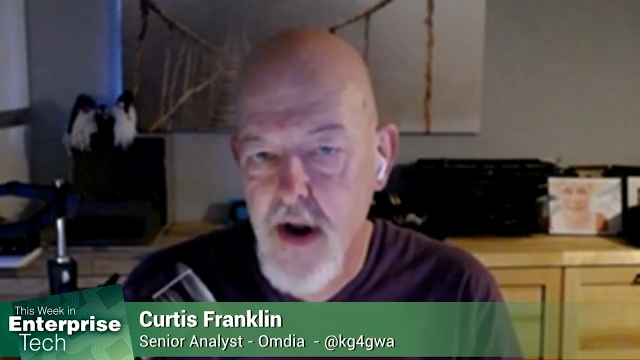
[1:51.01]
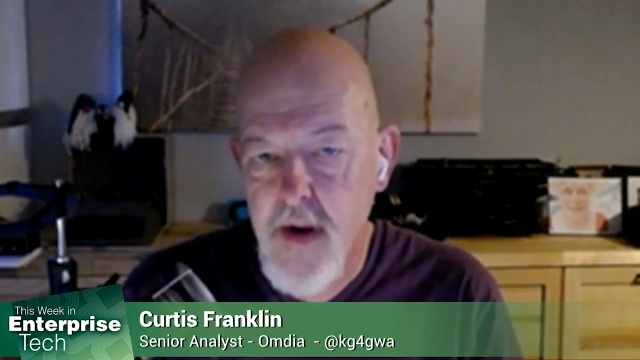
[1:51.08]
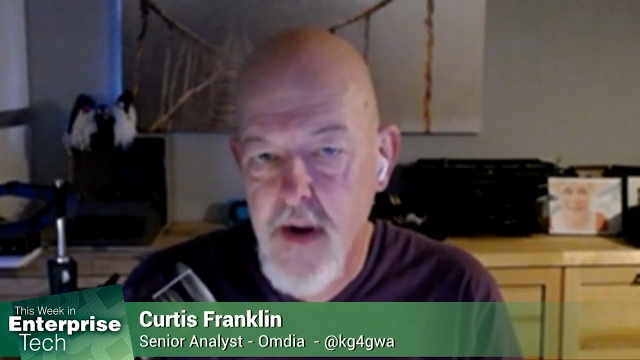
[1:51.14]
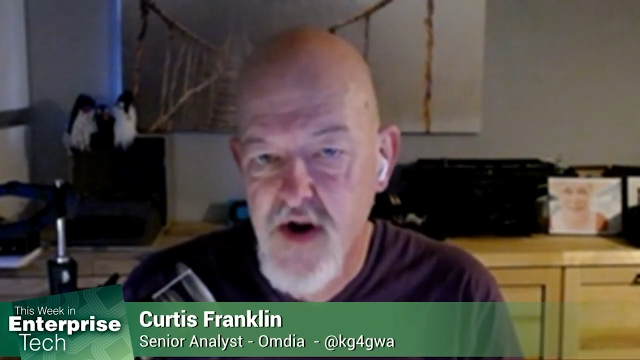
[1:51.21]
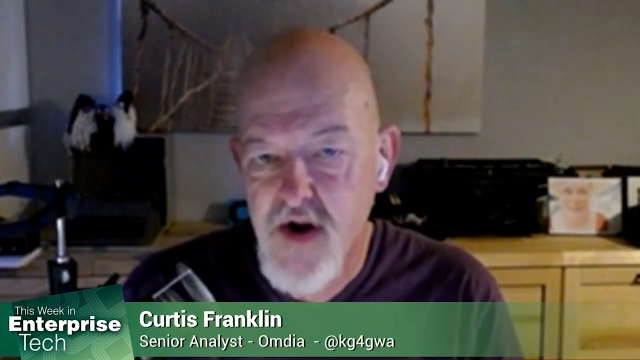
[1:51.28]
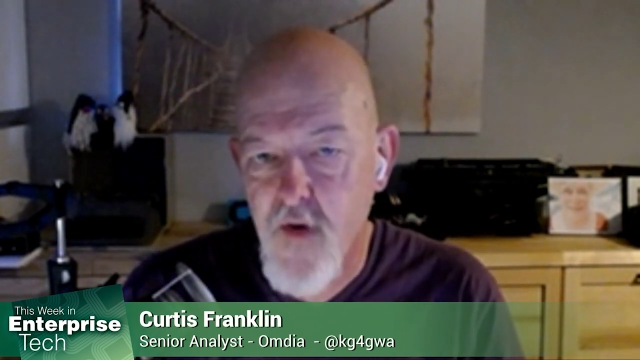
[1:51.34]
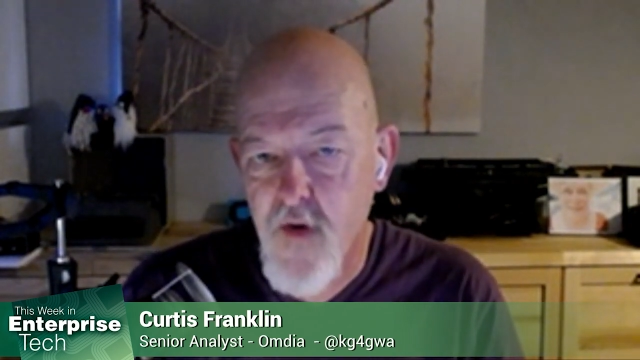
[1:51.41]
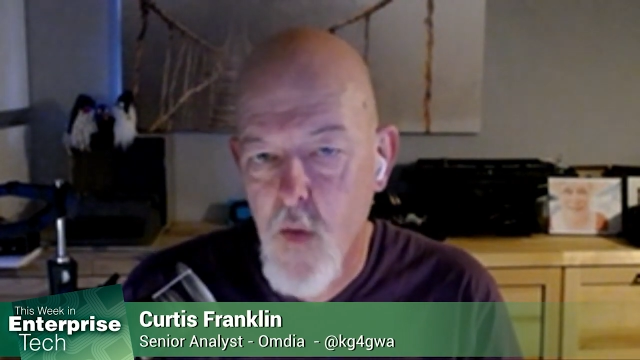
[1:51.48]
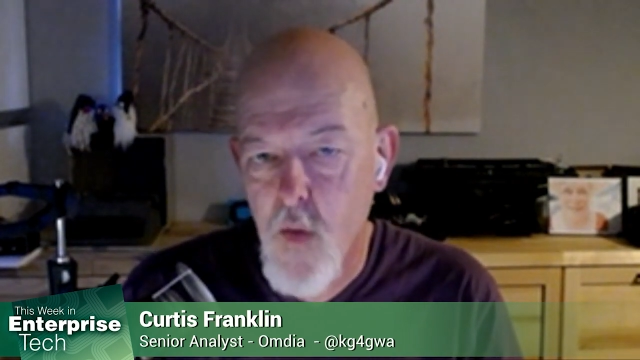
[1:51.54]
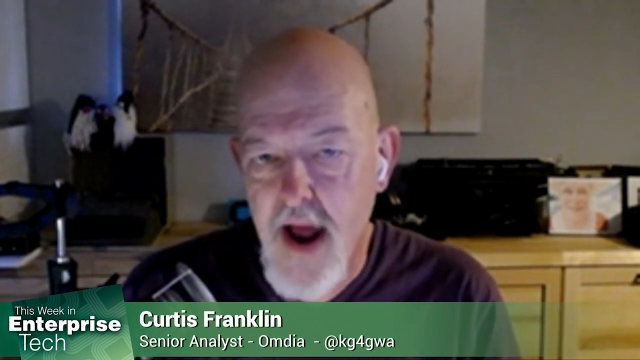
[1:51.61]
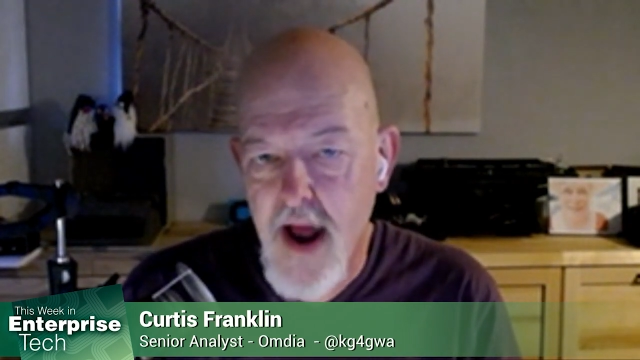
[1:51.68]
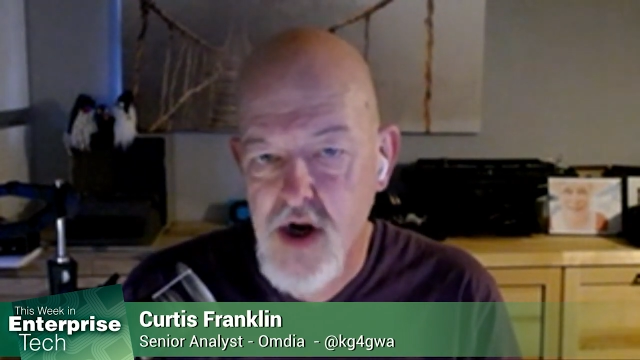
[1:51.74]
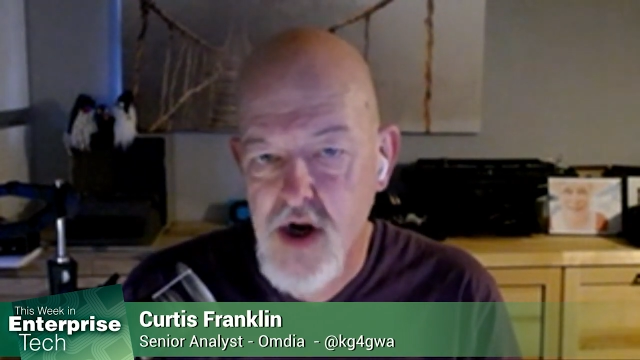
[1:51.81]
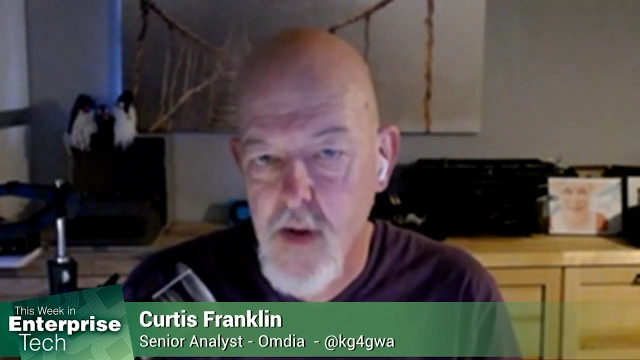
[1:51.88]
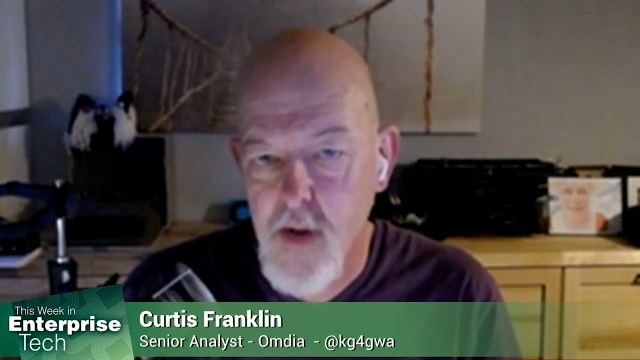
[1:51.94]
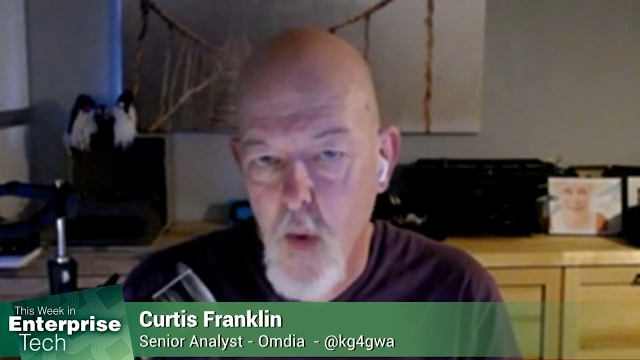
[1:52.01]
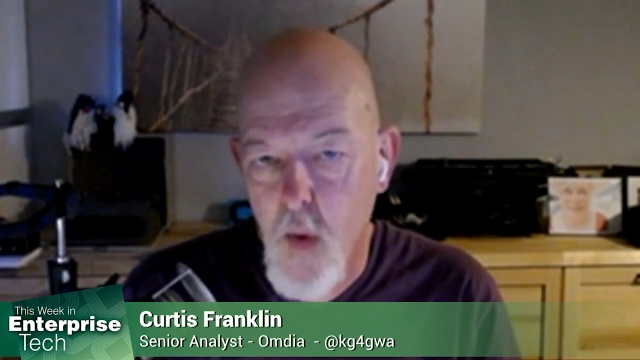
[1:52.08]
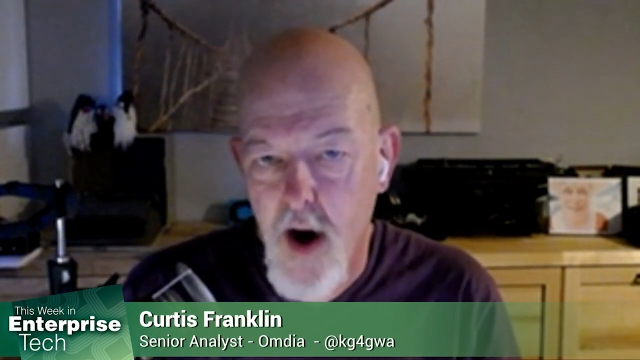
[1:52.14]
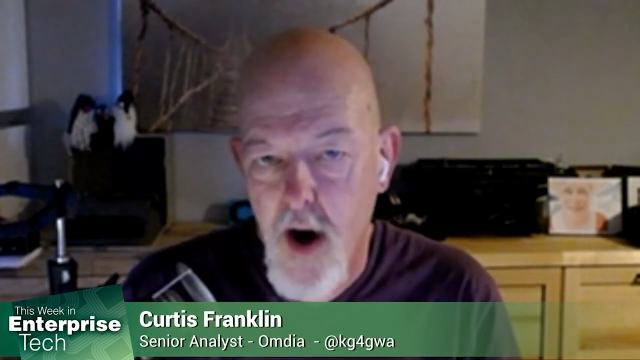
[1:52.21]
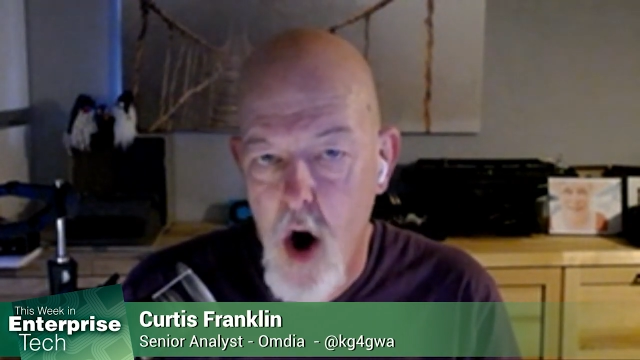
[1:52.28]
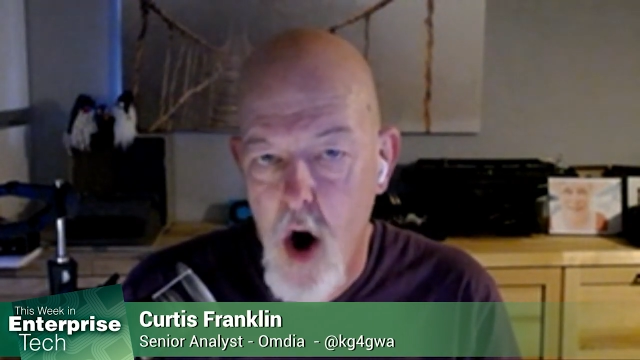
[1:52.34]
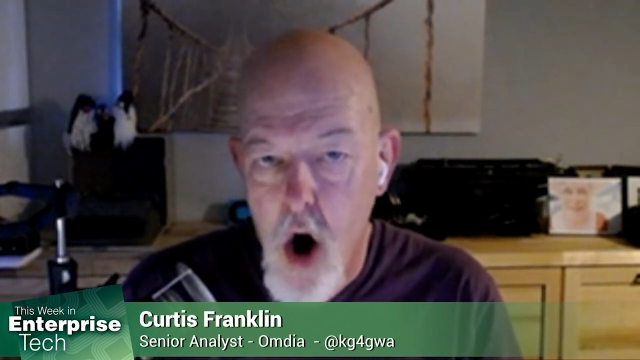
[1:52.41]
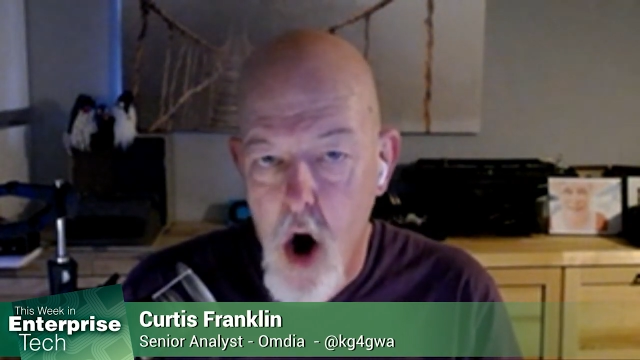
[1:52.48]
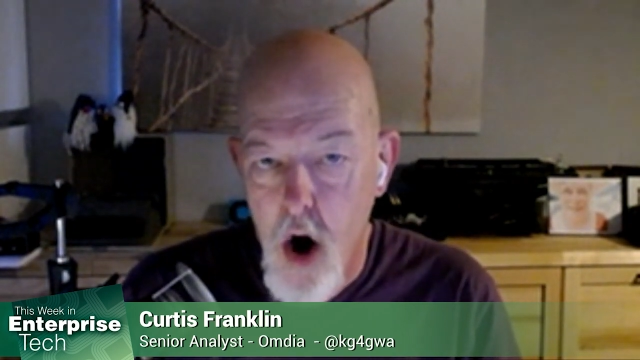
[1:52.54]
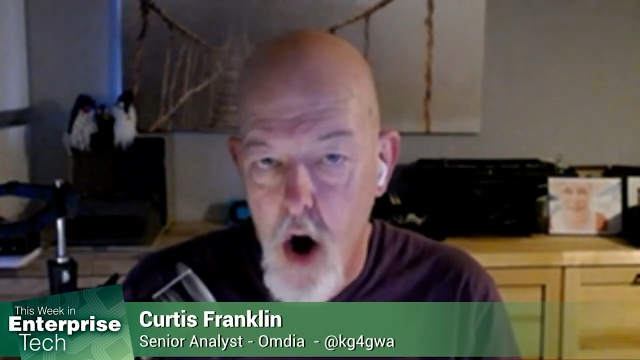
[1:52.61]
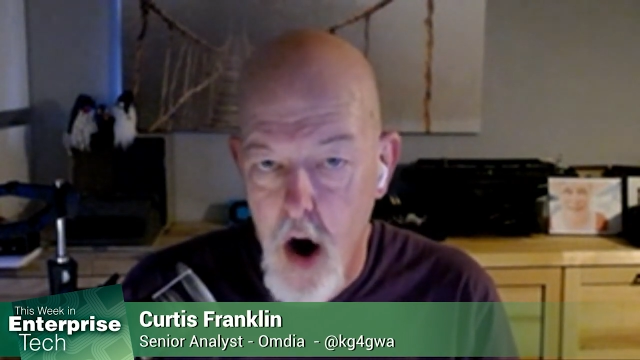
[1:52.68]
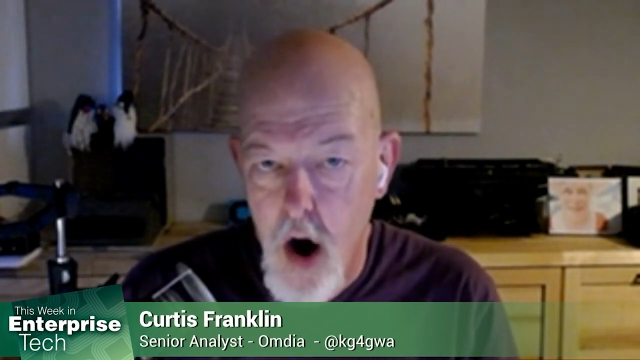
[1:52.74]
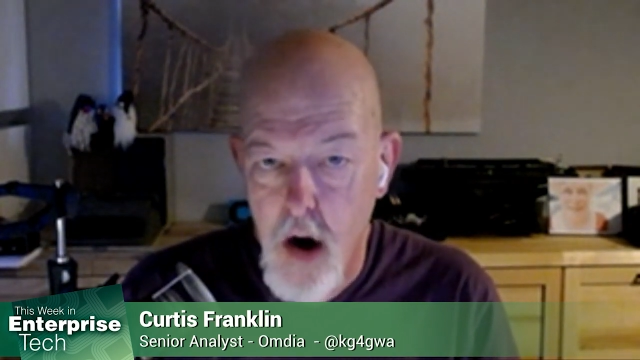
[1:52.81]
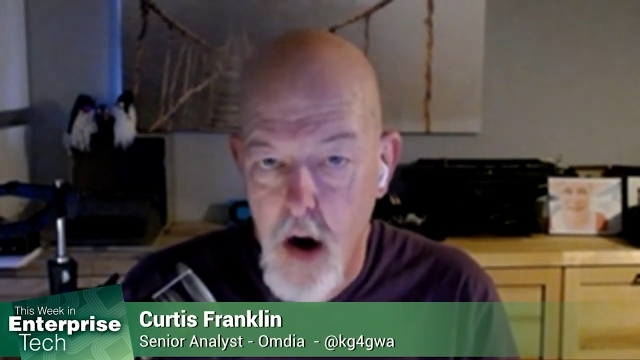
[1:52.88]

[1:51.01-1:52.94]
for ransomware are,